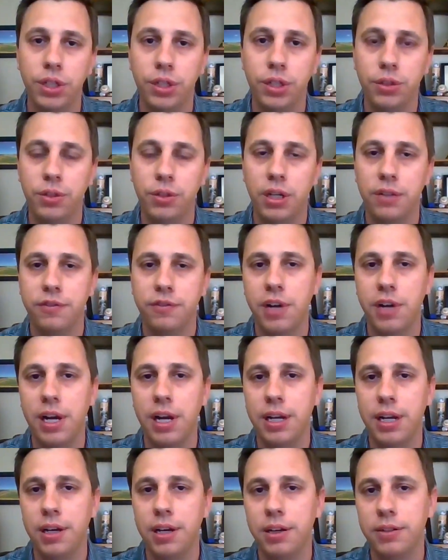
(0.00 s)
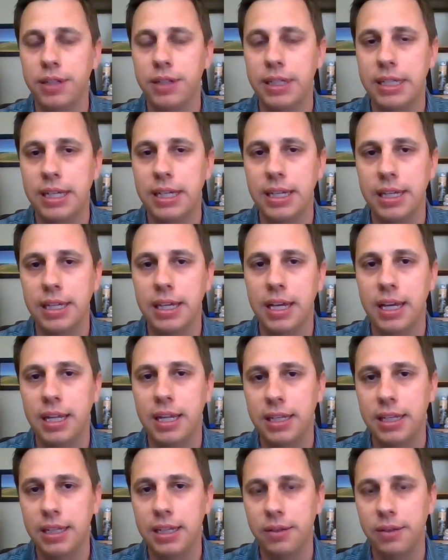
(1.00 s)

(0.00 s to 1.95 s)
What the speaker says: do on Friday already again.